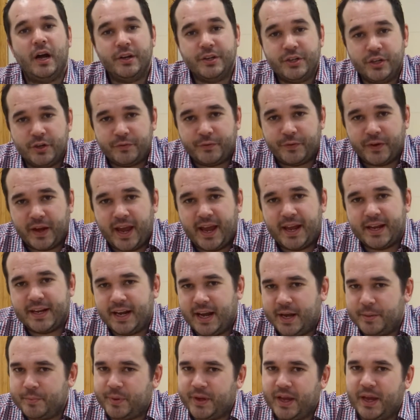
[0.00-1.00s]
And don't forget, 9
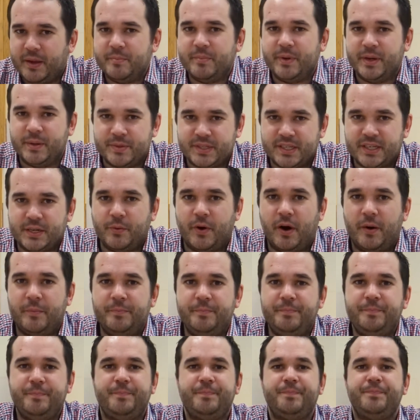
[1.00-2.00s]
p.m. BBC One.
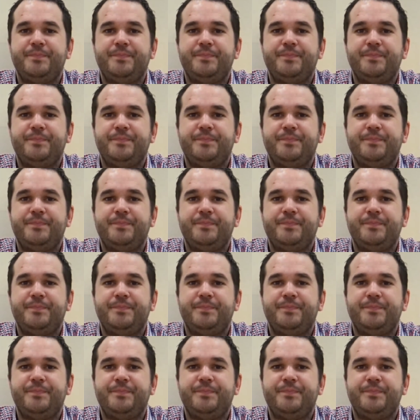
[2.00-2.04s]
